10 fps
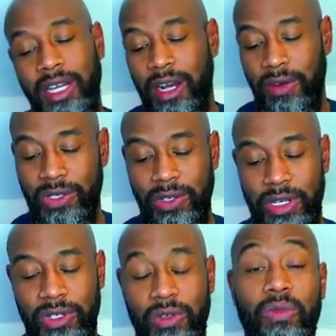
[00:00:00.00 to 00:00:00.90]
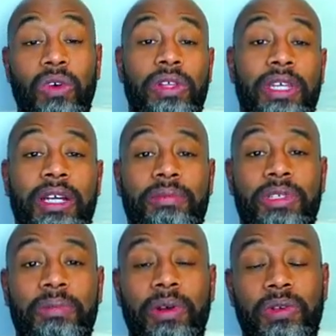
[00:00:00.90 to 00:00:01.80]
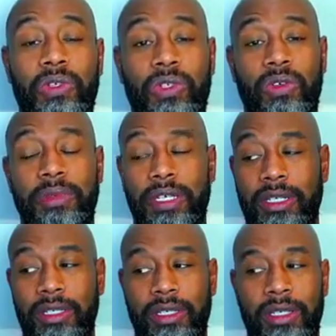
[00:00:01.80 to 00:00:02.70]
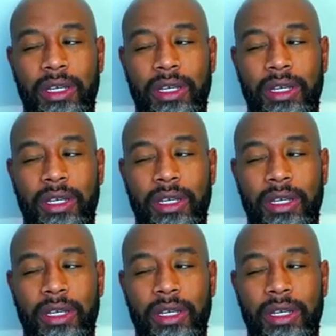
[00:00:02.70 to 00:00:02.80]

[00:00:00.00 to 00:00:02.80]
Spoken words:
I always try to do more than I'm supposed to, because